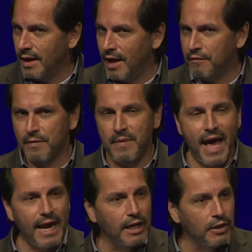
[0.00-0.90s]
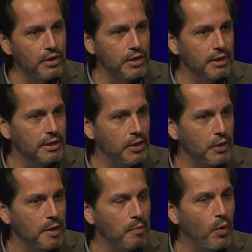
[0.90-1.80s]
And from that I learned,
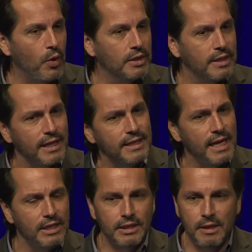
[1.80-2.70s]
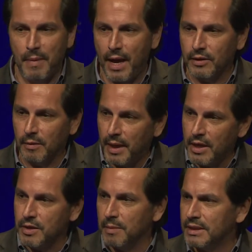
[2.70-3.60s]
the importance that it's not just about the
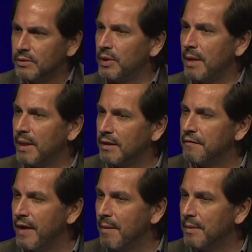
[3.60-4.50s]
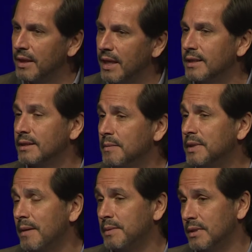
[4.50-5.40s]
patient, but it's really about the family. And
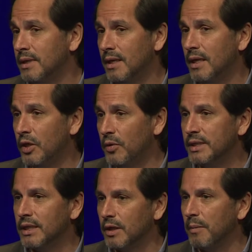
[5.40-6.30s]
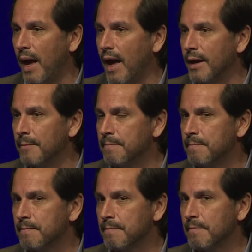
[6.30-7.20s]
sometimes there is a goodbye.
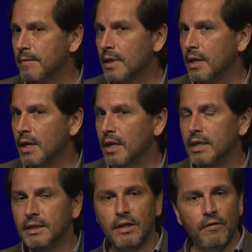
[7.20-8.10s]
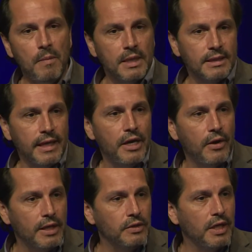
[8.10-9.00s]
Several months later,
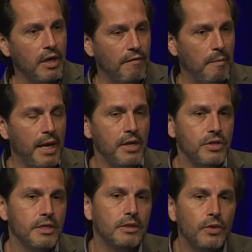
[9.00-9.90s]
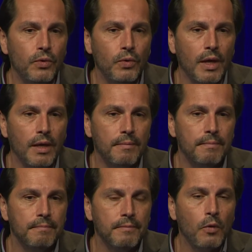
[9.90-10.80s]
I took care of a patient who
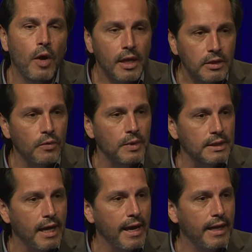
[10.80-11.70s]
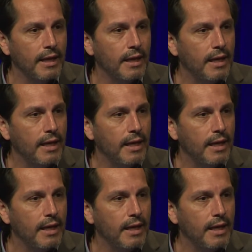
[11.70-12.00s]
also was dying.